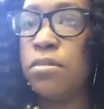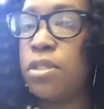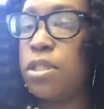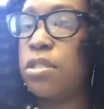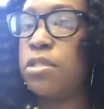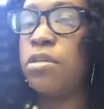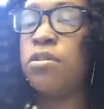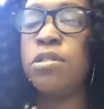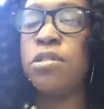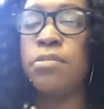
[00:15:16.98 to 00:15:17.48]

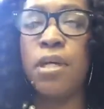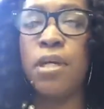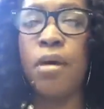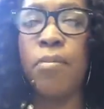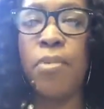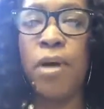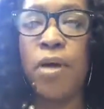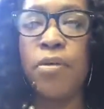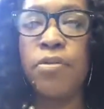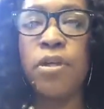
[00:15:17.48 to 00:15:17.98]

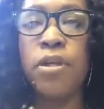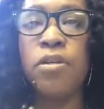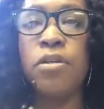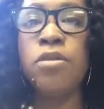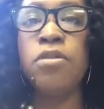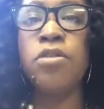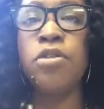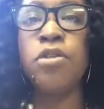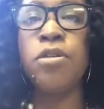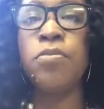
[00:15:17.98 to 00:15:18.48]

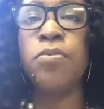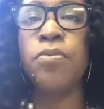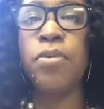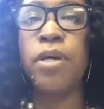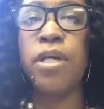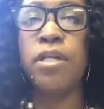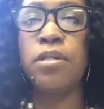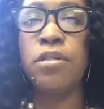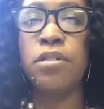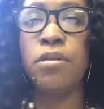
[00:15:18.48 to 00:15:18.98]
YouTube
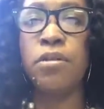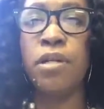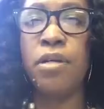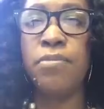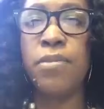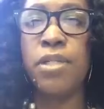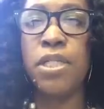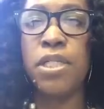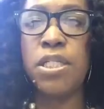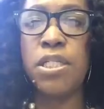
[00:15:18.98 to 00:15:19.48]
one. So
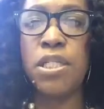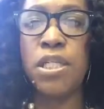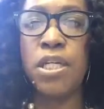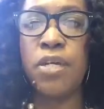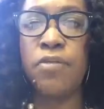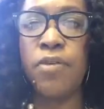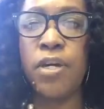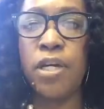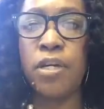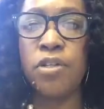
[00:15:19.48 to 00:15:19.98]
let me
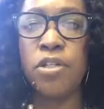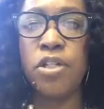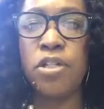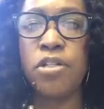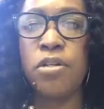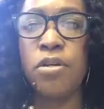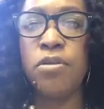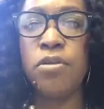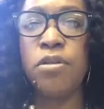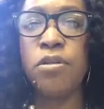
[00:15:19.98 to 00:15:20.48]
see if I can
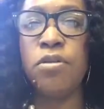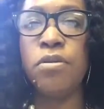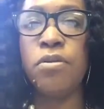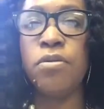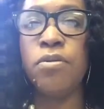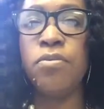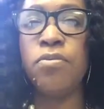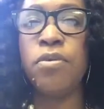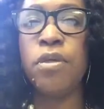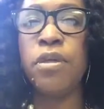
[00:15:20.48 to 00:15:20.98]
show
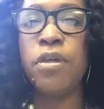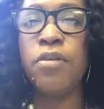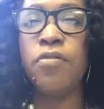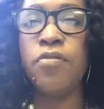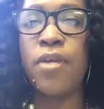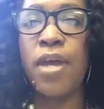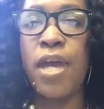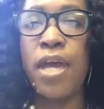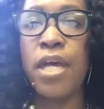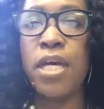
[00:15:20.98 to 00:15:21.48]
you really
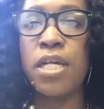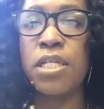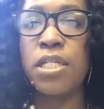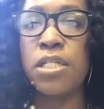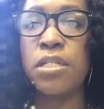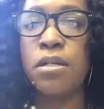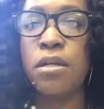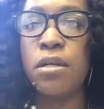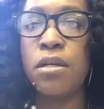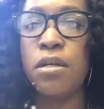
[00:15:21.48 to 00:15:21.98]

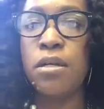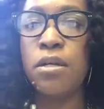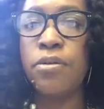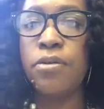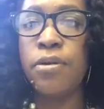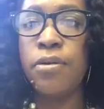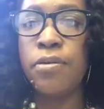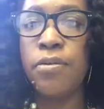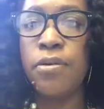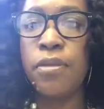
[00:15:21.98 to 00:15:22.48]
fast
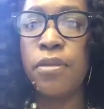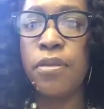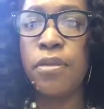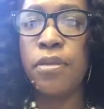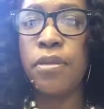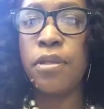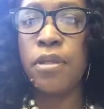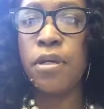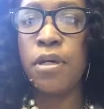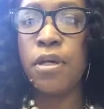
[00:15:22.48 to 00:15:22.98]

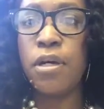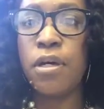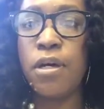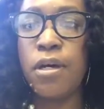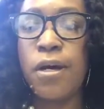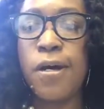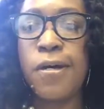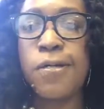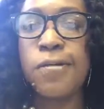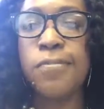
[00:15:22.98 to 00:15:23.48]
the